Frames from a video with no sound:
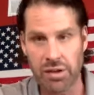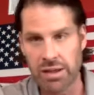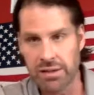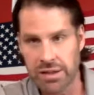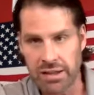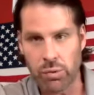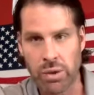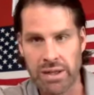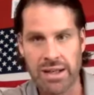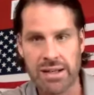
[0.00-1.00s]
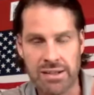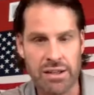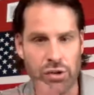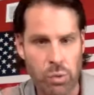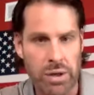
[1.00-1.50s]
the
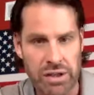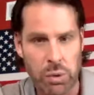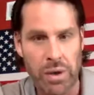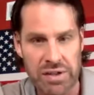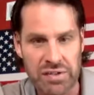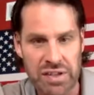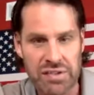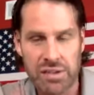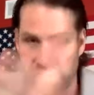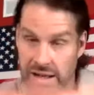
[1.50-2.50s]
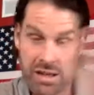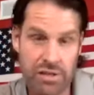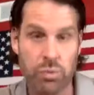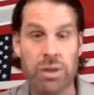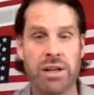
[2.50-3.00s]
2019-2020 season, and that
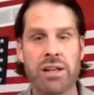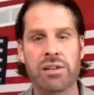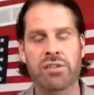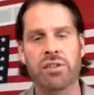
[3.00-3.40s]
is what it is.